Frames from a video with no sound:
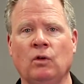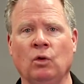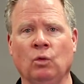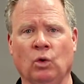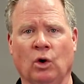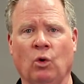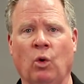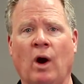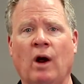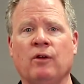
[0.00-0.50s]

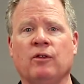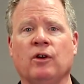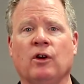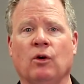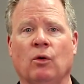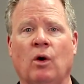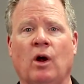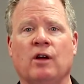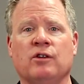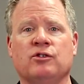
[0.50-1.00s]
require the
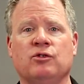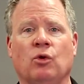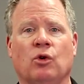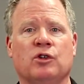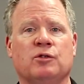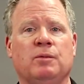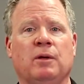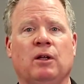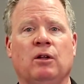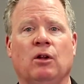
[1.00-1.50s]
garage
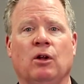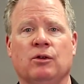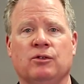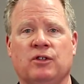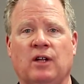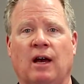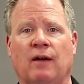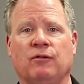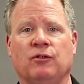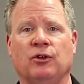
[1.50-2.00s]
doors be
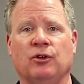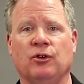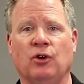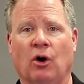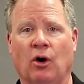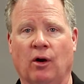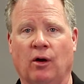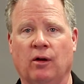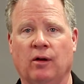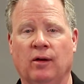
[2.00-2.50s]
closed after
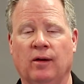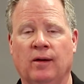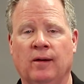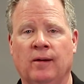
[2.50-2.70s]
dark.